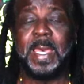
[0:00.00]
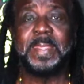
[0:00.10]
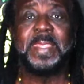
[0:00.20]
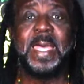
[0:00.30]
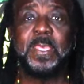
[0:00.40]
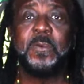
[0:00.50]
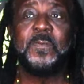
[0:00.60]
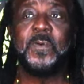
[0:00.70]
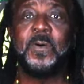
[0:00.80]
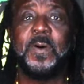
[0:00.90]
And thank you
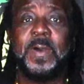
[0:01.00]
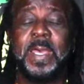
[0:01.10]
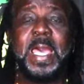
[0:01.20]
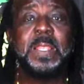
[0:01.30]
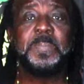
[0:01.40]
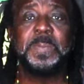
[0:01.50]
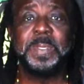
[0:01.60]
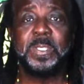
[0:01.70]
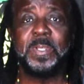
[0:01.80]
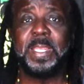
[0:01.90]
for helping
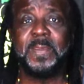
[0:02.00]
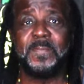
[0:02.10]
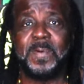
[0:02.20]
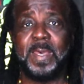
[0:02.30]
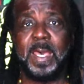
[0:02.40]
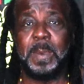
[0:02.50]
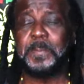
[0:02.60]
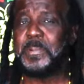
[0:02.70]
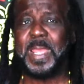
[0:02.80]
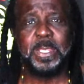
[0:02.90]
me to live a
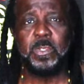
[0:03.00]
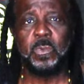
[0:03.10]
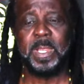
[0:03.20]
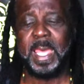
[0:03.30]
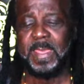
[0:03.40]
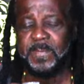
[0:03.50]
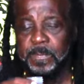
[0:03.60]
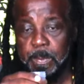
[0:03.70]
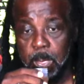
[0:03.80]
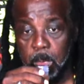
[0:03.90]
brand new life.